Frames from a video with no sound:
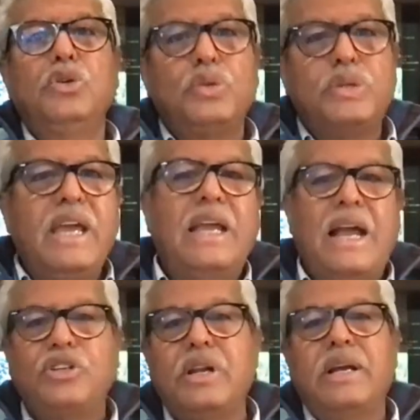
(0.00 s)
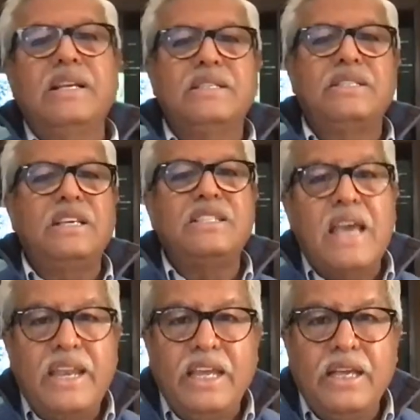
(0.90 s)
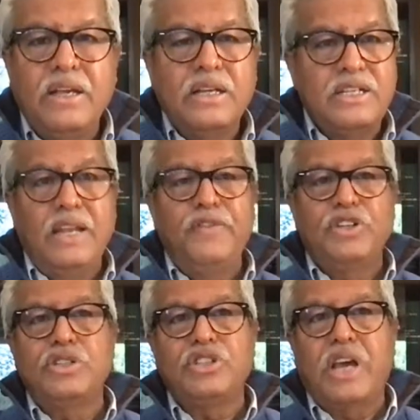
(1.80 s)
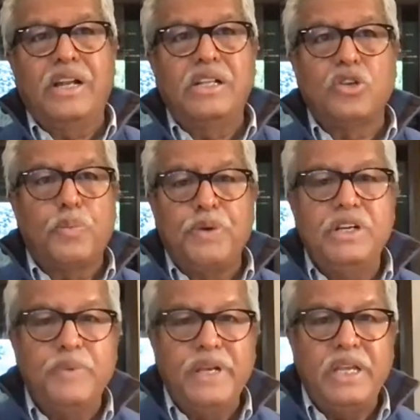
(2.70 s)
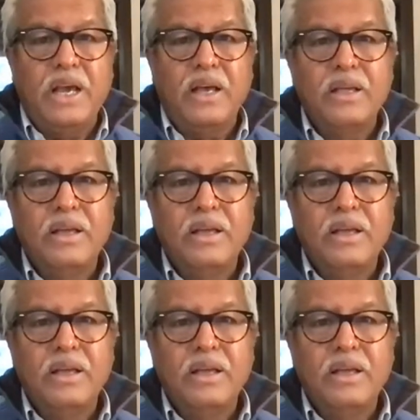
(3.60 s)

to take action against these erring television channels or print media.